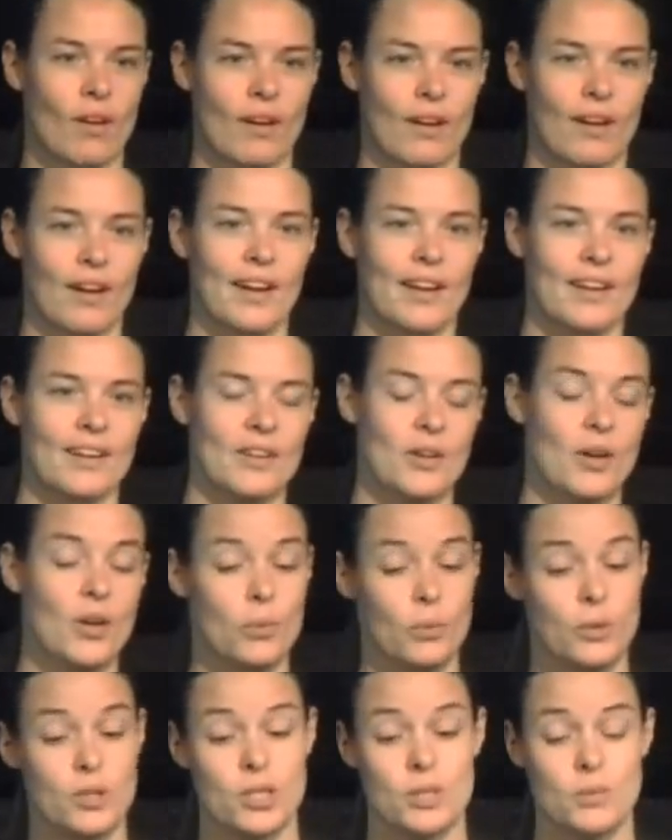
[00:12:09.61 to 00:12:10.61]
All right?
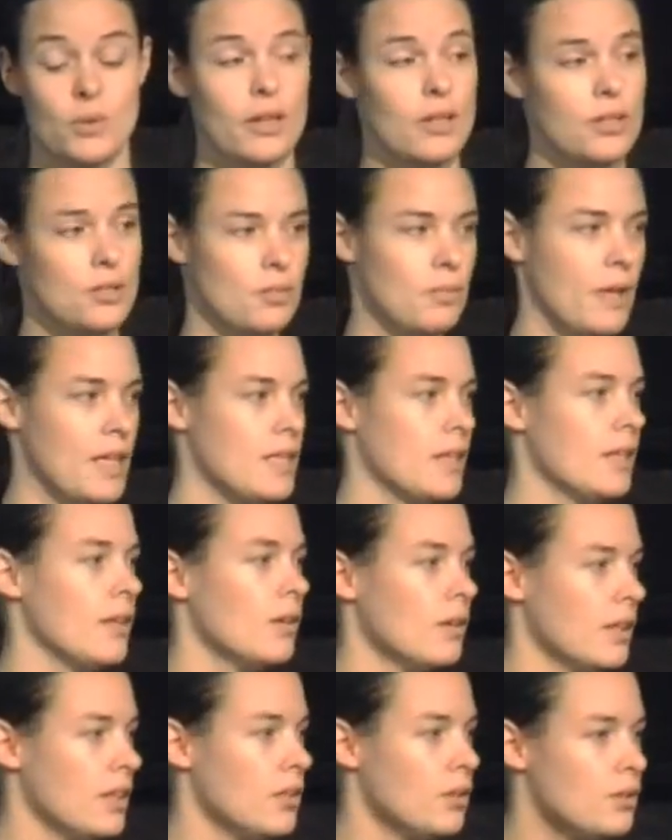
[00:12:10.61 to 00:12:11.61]
Which is why you should basically
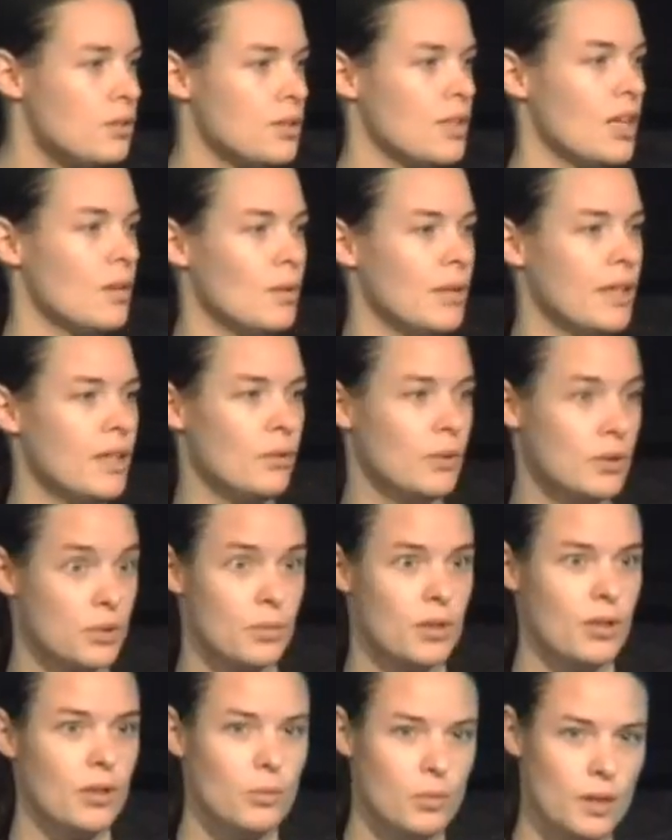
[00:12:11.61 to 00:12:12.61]
only use double equals
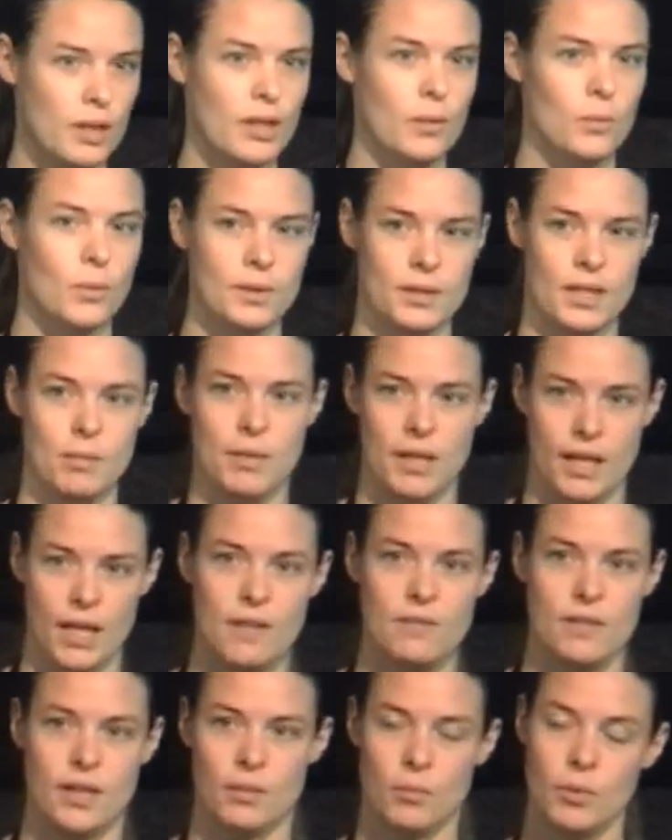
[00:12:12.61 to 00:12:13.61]
when you really want that behavior,